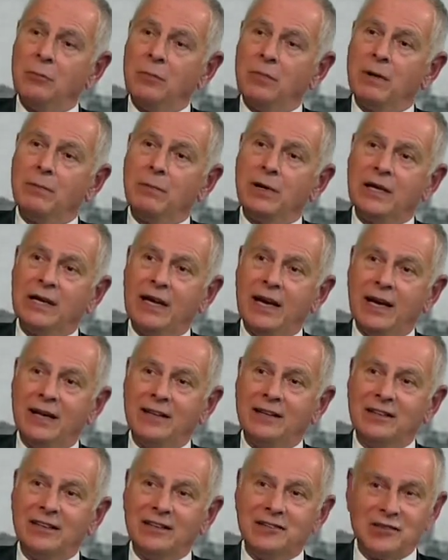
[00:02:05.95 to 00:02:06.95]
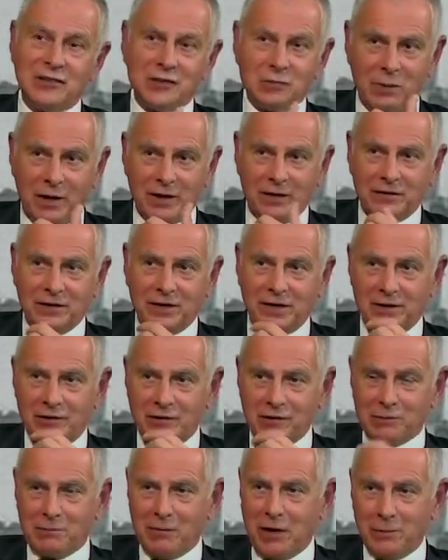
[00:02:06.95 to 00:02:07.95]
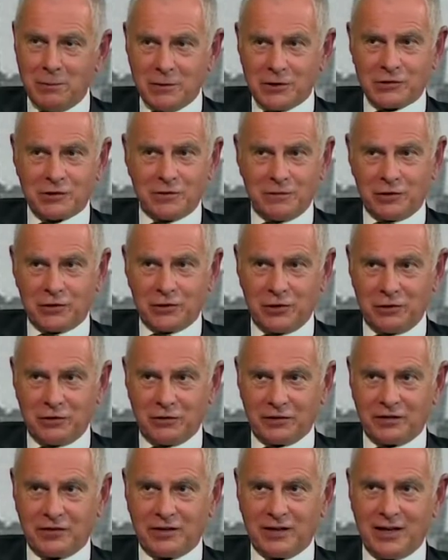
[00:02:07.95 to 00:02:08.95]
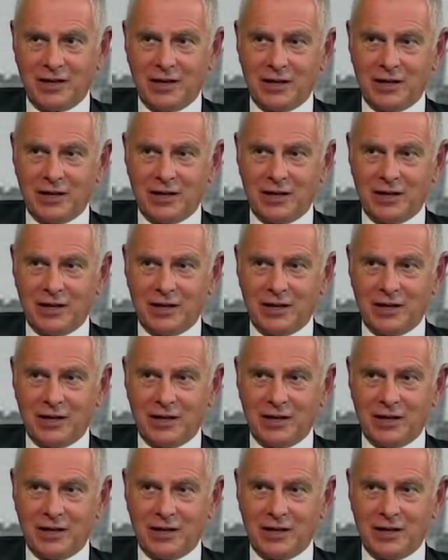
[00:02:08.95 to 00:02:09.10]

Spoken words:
But again, this is one of those moments of truth.